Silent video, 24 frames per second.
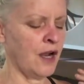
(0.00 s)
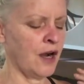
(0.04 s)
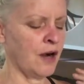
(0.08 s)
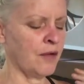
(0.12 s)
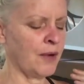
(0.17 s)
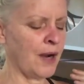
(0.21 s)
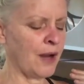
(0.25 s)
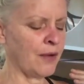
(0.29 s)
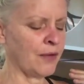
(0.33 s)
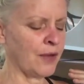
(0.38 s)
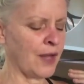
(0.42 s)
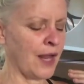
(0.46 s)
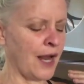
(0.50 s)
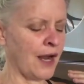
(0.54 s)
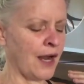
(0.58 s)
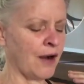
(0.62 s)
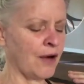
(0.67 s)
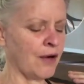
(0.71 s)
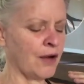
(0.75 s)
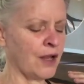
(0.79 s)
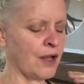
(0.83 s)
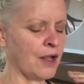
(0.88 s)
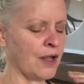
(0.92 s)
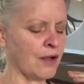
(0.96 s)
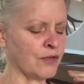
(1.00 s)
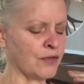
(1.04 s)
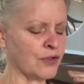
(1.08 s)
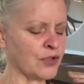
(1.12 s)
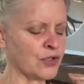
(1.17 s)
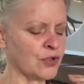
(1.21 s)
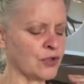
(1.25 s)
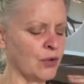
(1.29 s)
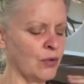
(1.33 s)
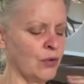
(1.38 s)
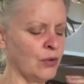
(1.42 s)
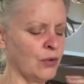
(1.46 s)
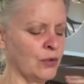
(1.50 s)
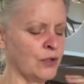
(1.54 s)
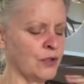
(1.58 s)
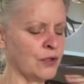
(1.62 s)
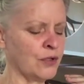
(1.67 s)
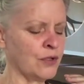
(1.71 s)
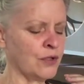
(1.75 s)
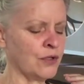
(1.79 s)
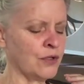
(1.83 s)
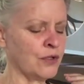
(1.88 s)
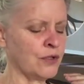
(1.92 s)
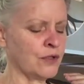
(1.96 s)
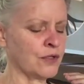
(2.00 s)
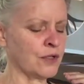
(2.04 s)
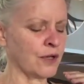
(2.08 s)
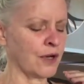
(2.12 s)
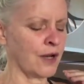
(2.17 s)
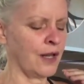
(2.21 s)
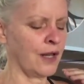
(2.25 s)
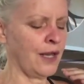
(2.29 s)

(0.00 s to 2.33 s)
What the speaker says: around the area of shoulders and